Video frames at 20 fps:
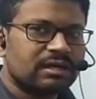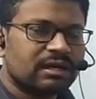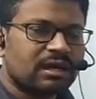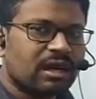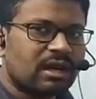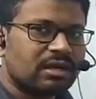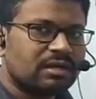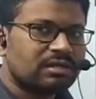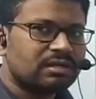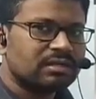
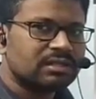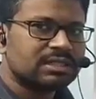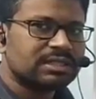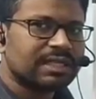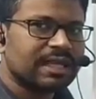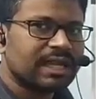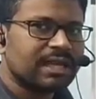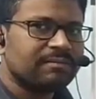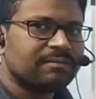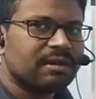not
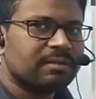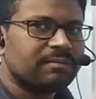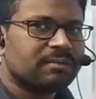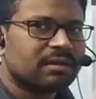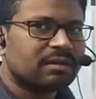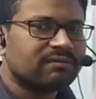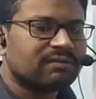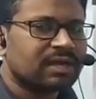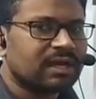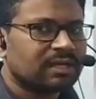same
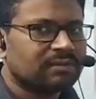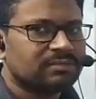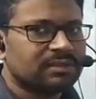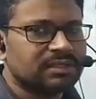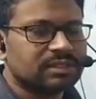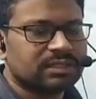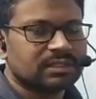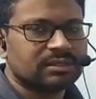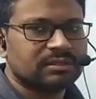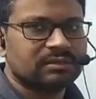number of
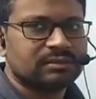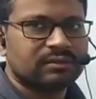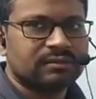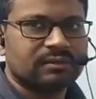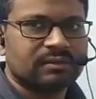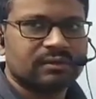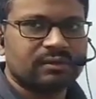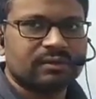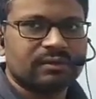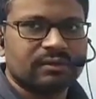carbons.
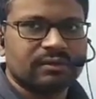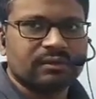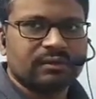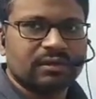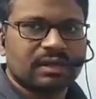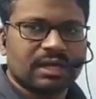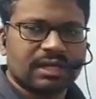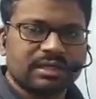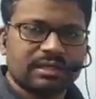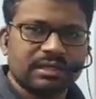
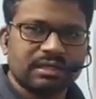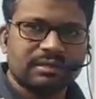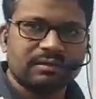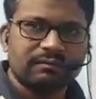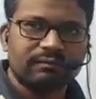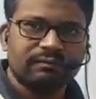Correct?